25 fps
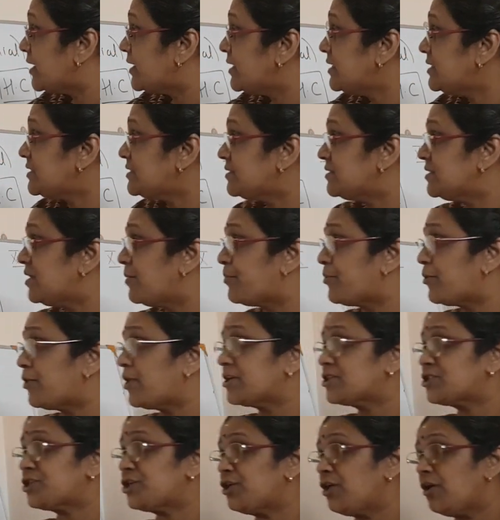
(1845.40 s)
is the
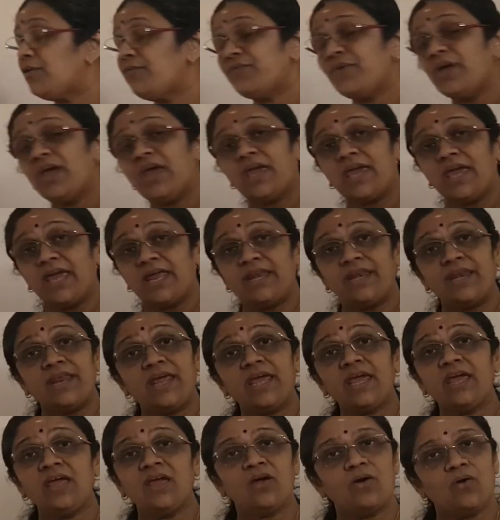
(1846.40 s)
production of
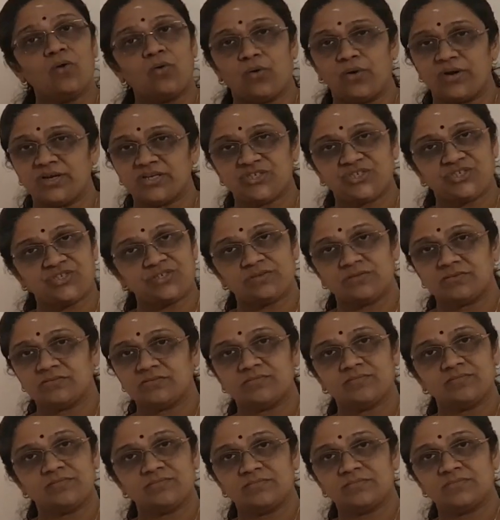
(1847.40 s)
NaOH.
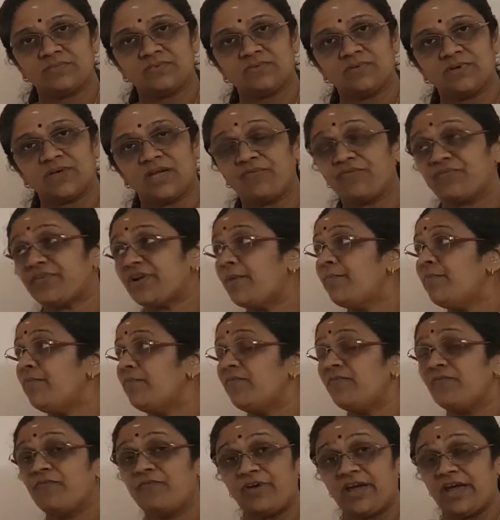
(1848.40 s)
Okay,
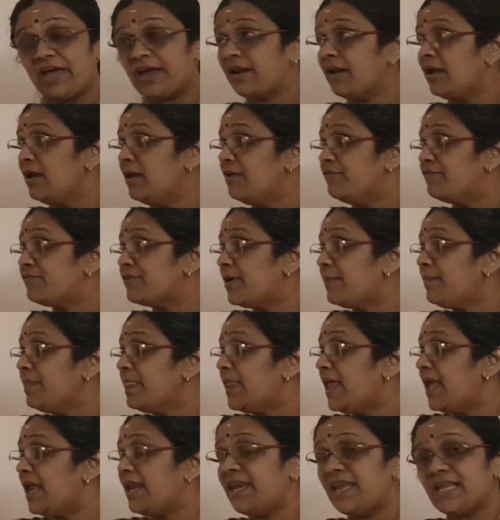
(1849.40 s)
from where?
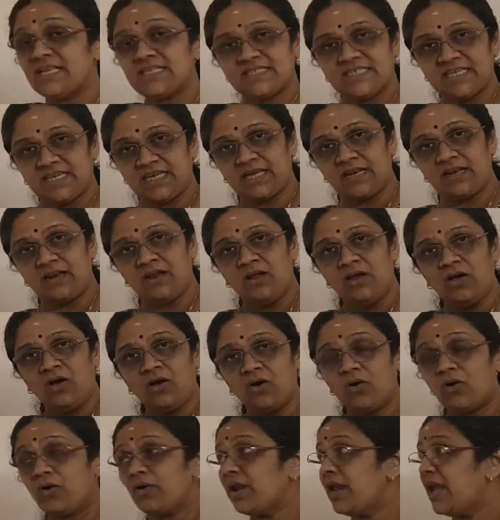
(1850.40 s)
From NaCl.
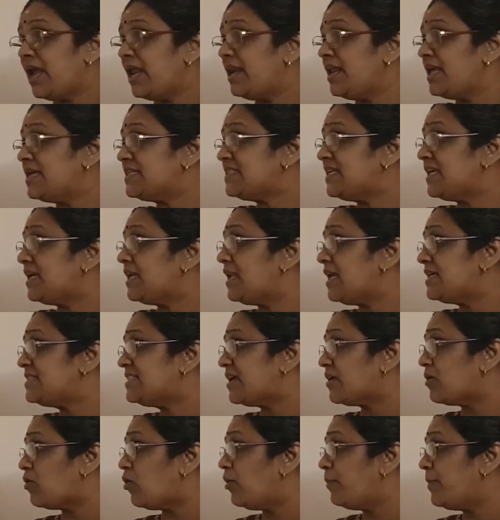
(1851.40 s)
For NaCl as
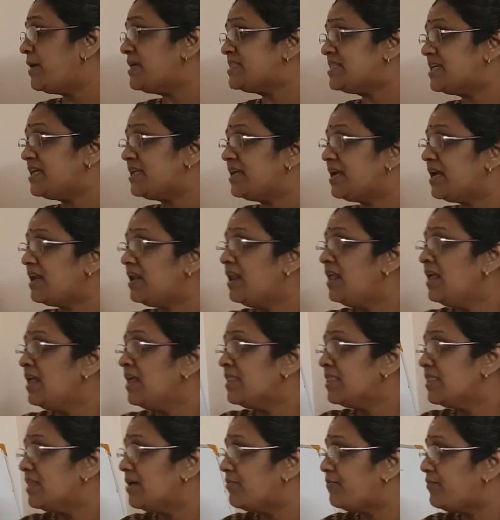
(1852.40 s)
a raw
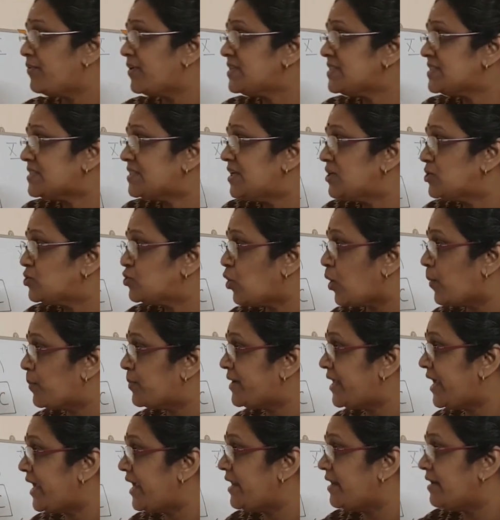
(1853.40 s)
material, the first thing to
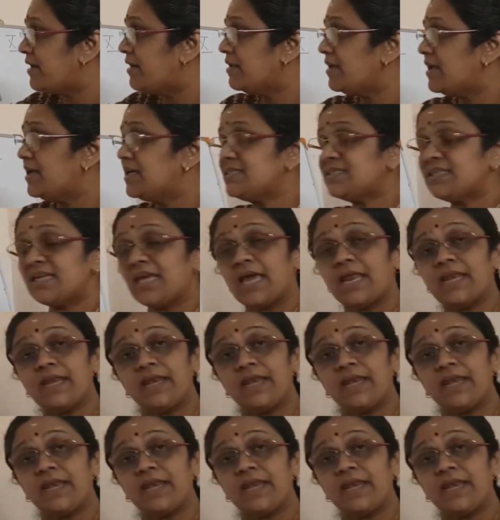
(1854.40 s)
obtain is